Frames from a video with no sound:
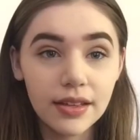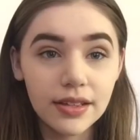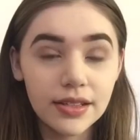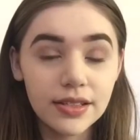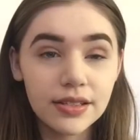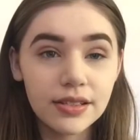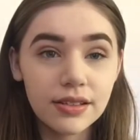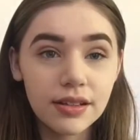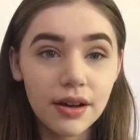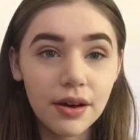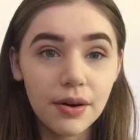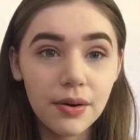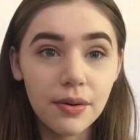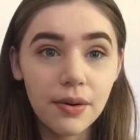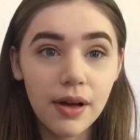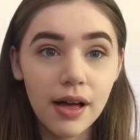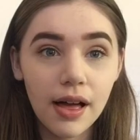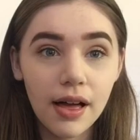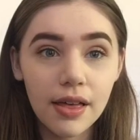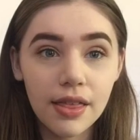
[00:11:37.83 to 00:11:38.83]

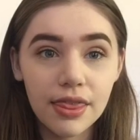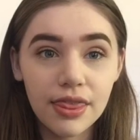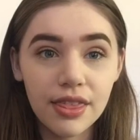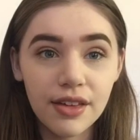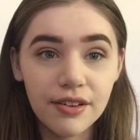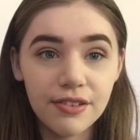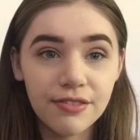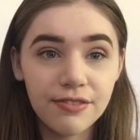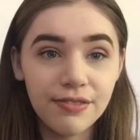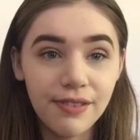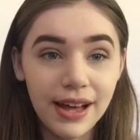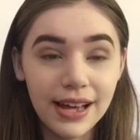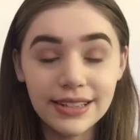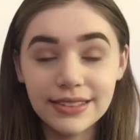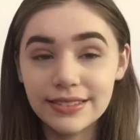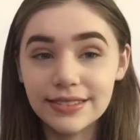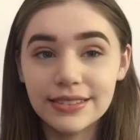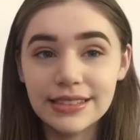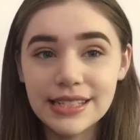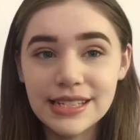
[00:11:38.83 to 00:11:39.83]
So the
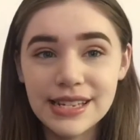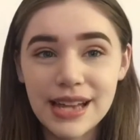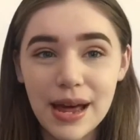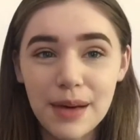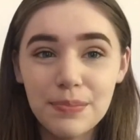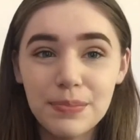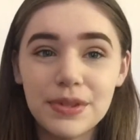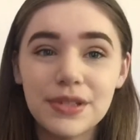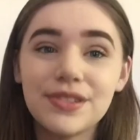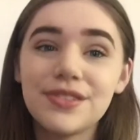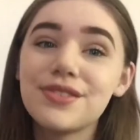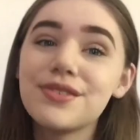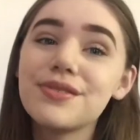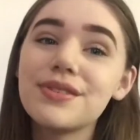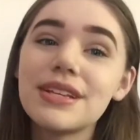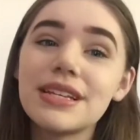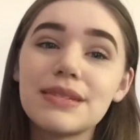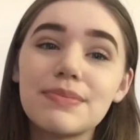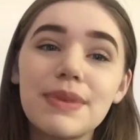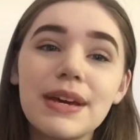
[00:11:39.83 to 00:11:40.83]
final step to
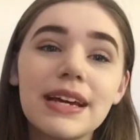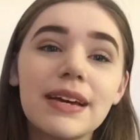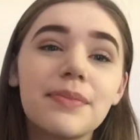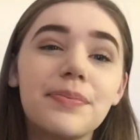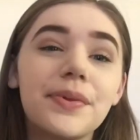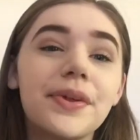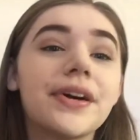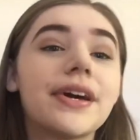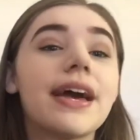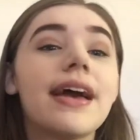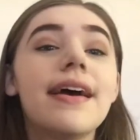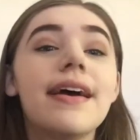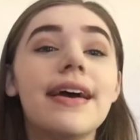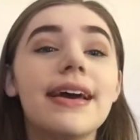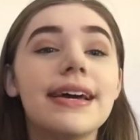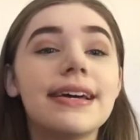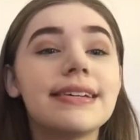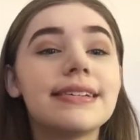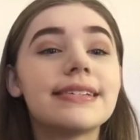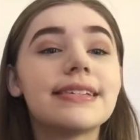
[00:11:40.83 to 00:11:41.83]
this makeup look
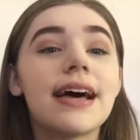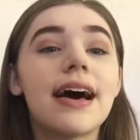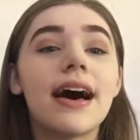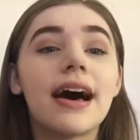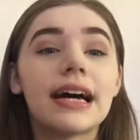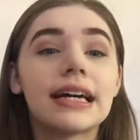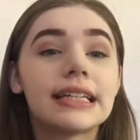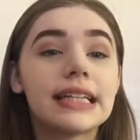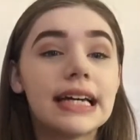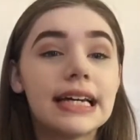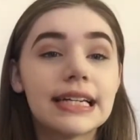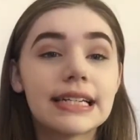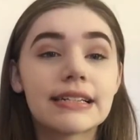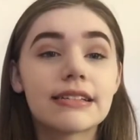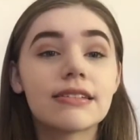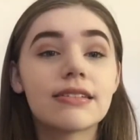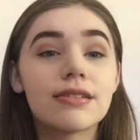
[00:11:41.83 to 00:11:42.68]
is highlight.